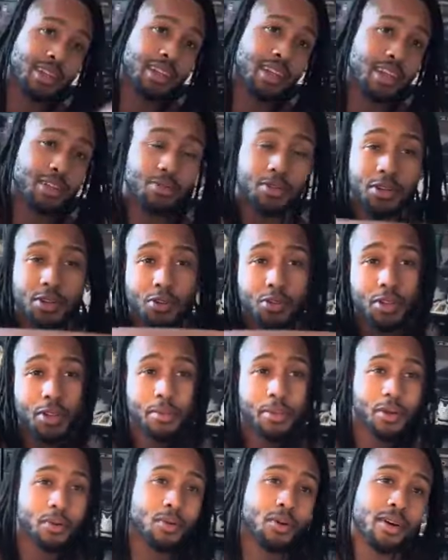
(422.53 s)
you next one. Enjoy the
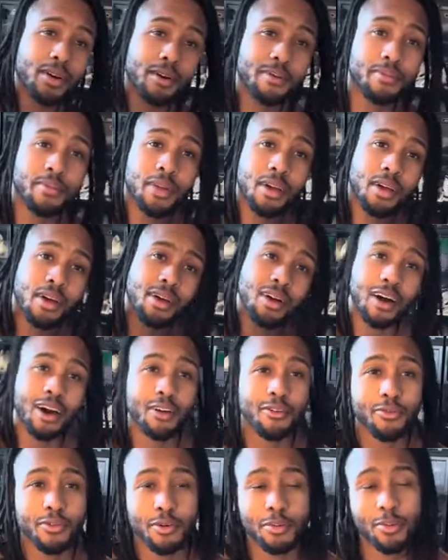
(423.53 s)
B-roll, on foot